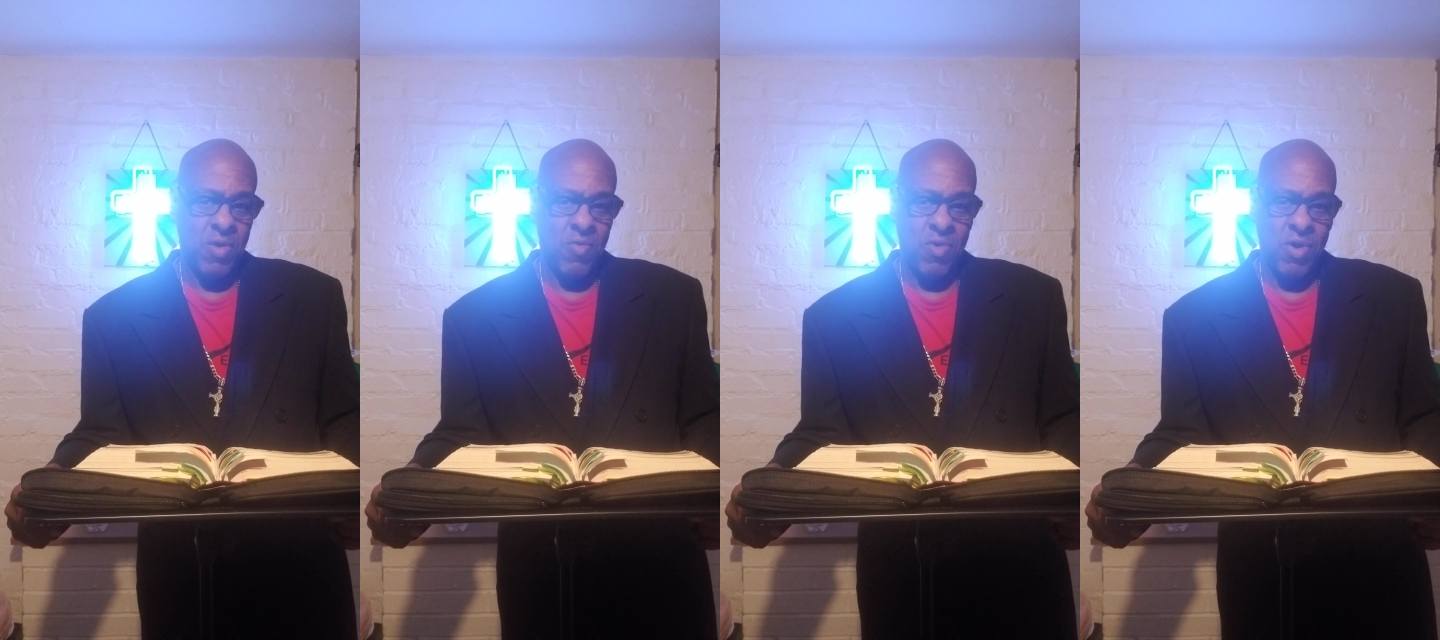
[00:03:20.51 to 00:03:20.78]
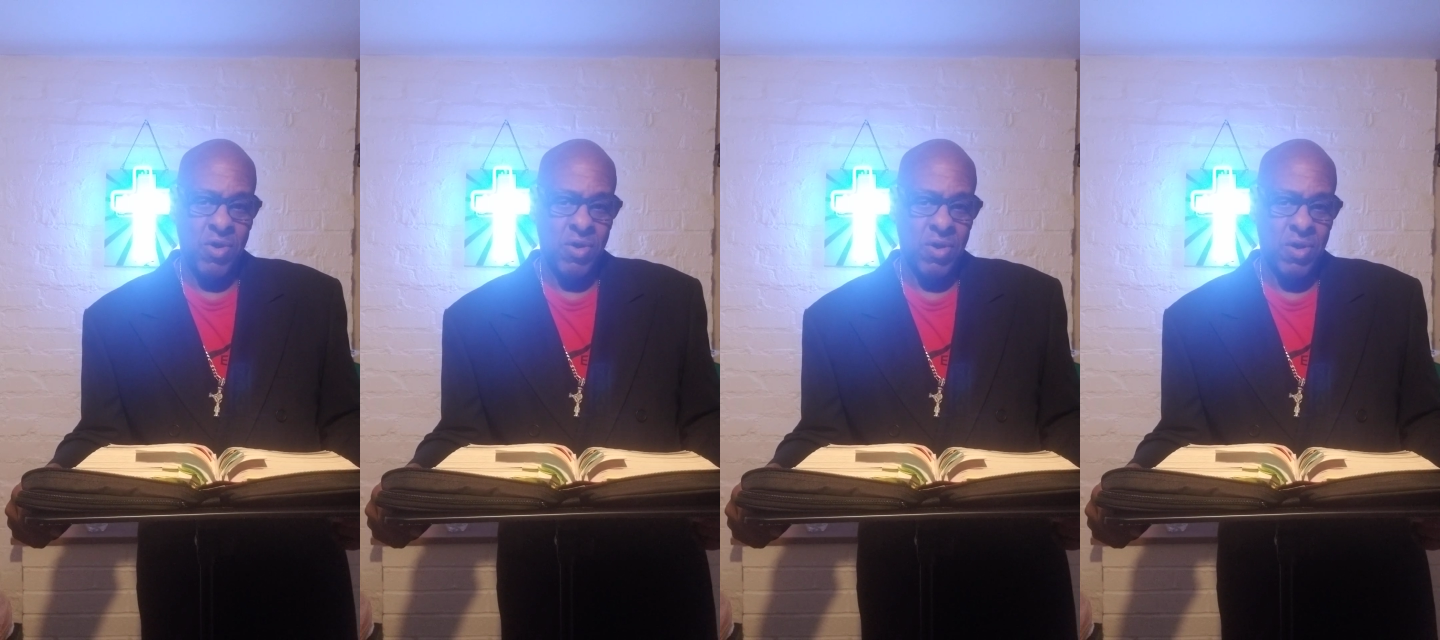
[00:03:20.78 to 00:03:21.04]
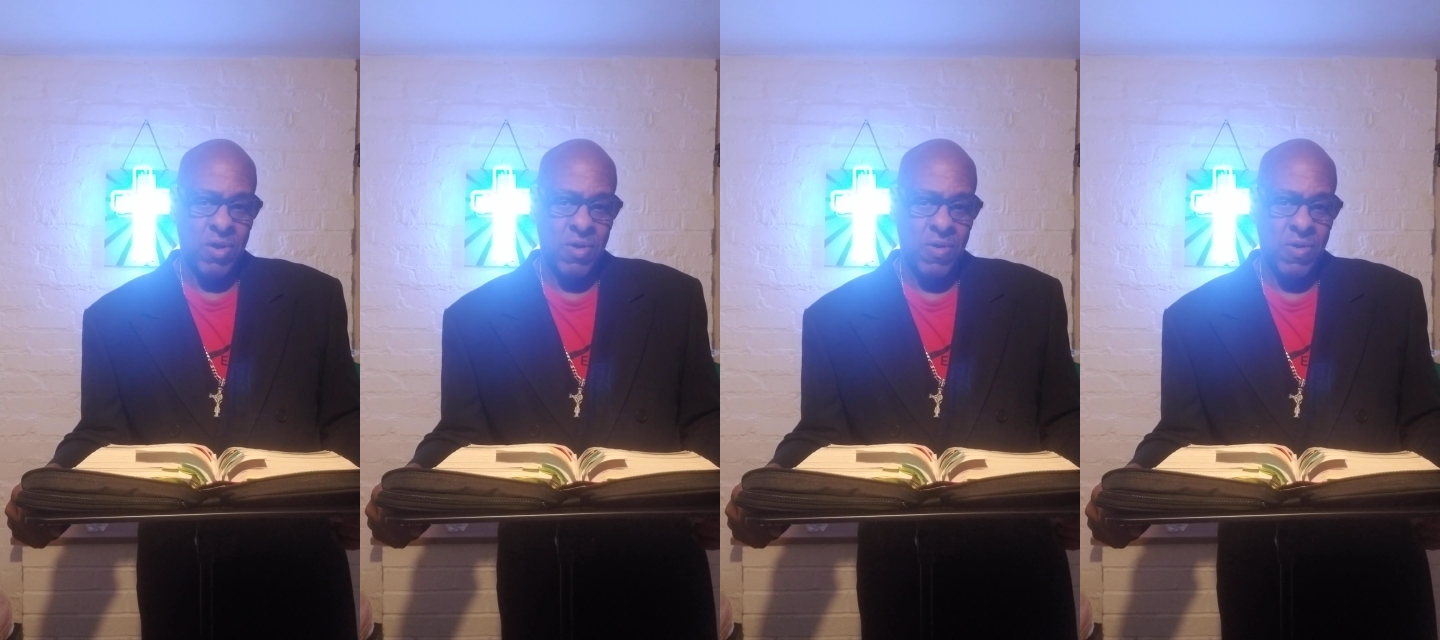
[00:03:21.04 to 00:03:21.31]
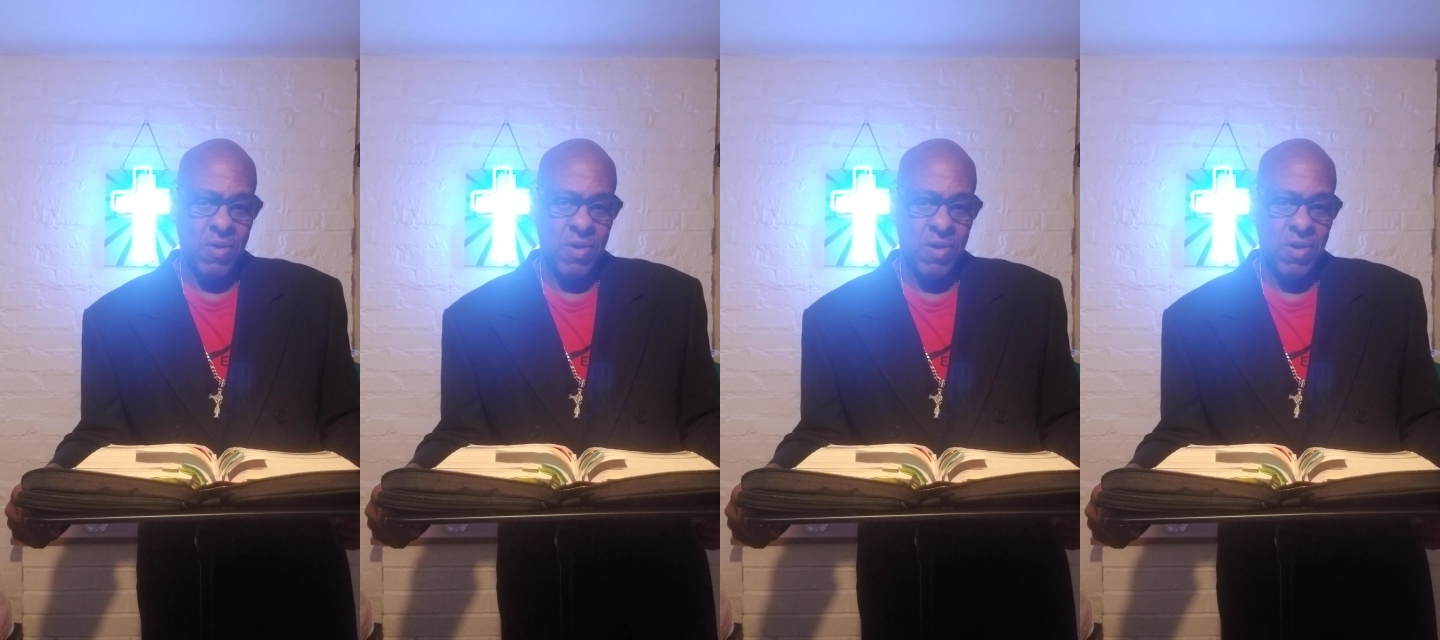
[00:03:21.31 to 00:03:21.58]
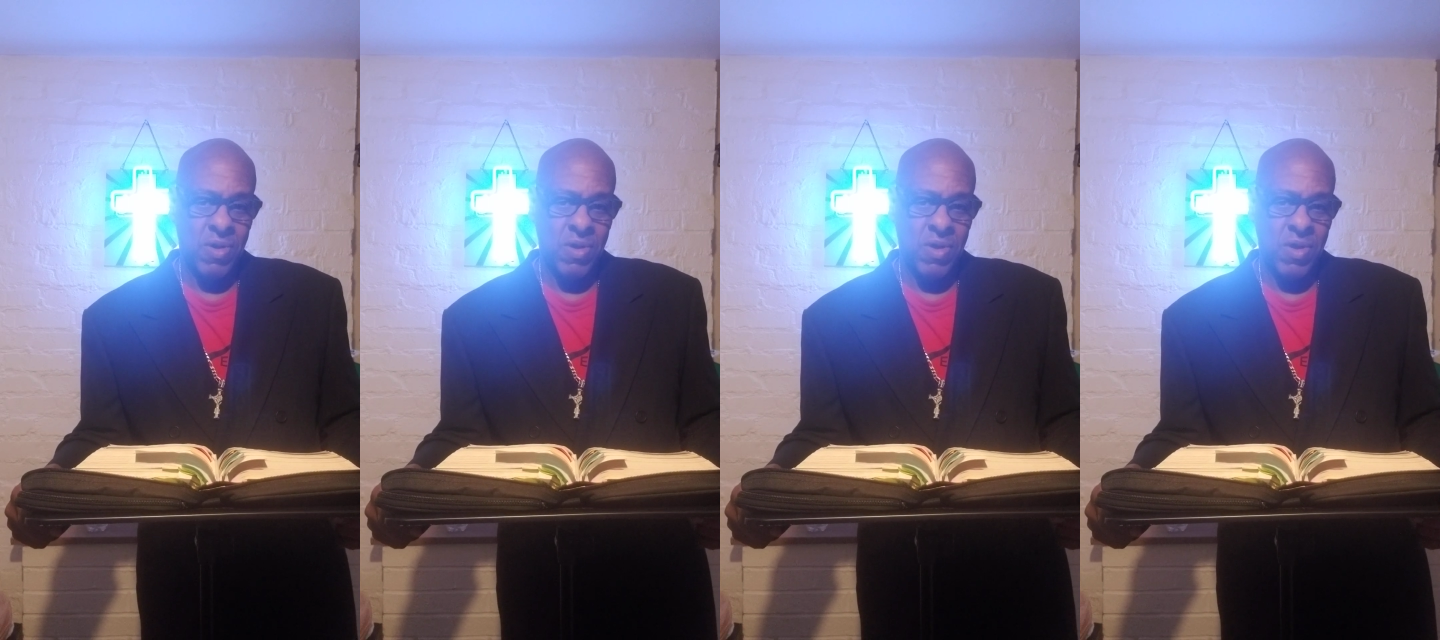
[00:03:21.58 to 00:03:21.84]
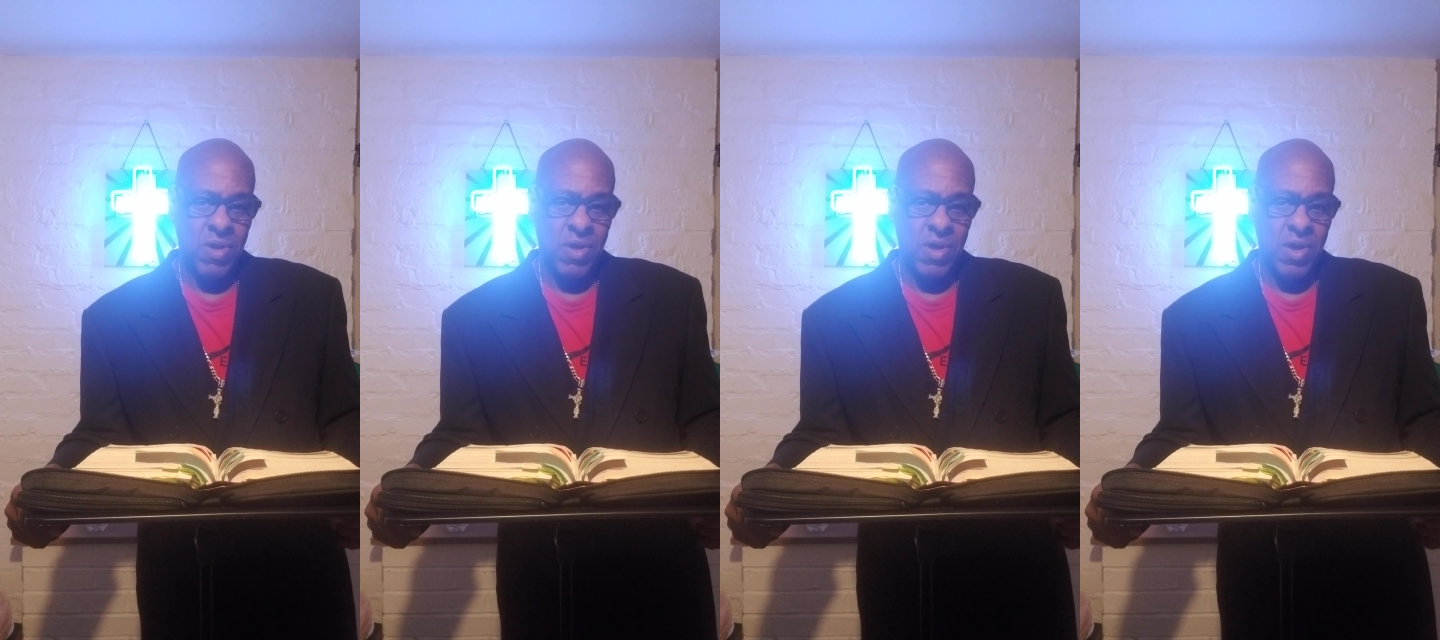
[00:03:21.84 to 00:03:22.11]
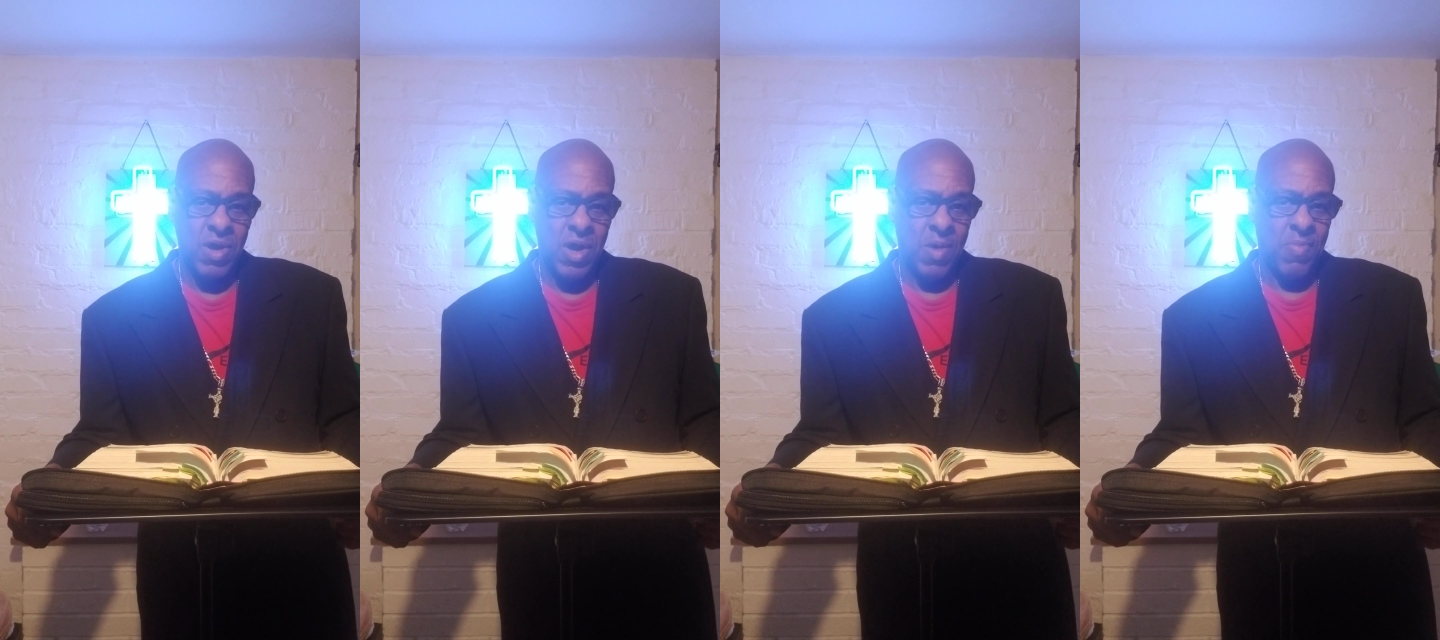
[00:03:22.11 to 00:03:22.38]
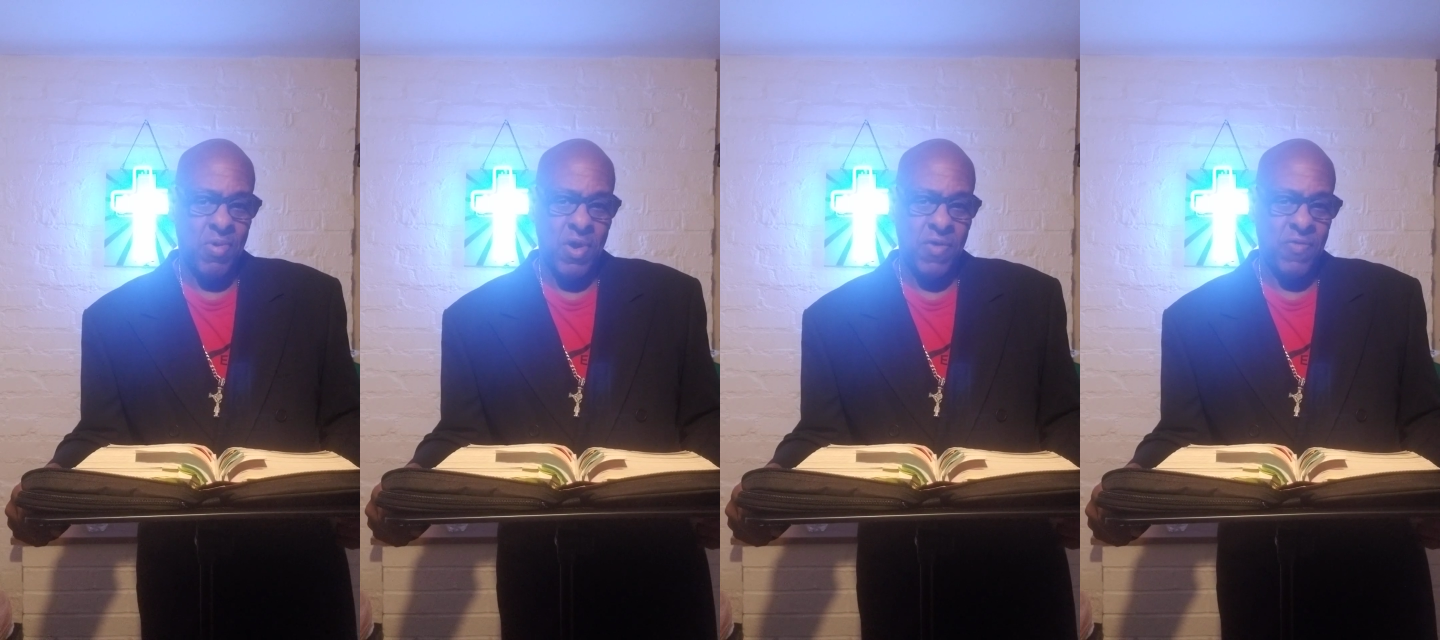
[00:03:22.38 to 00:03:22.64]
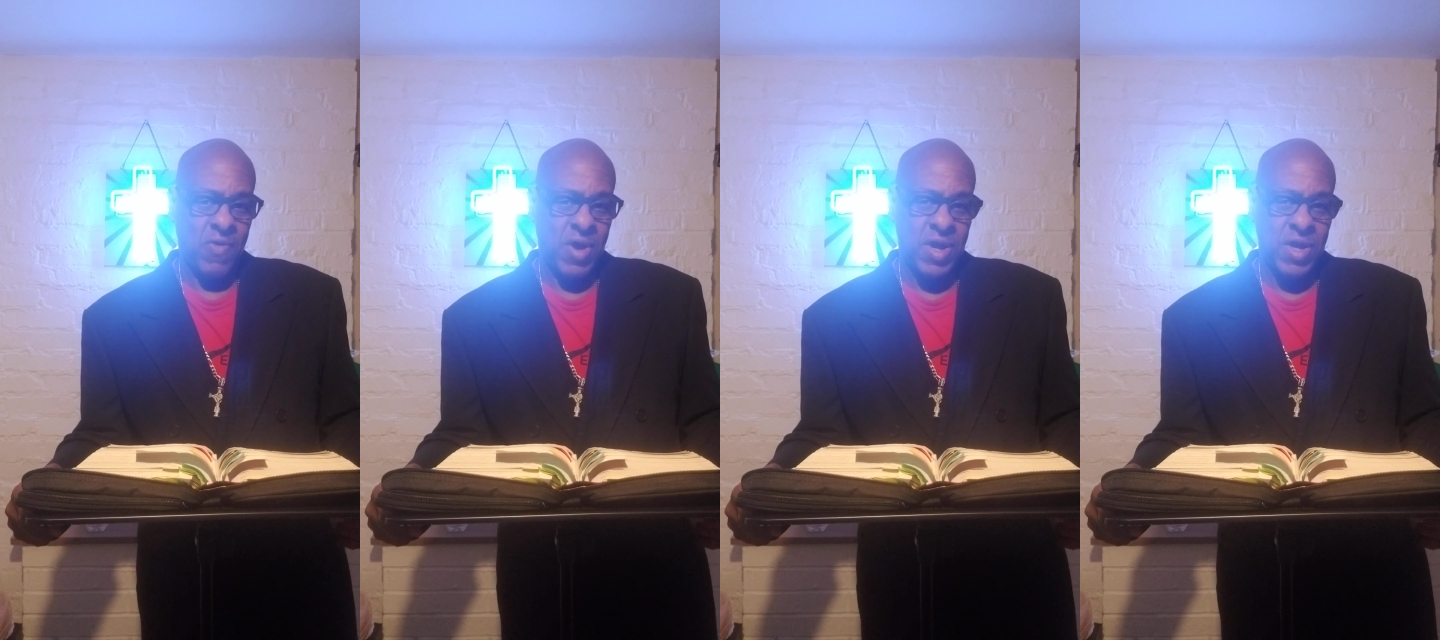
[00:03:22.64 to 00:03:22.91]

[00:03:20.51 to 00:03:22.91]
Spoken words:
work. I pray for our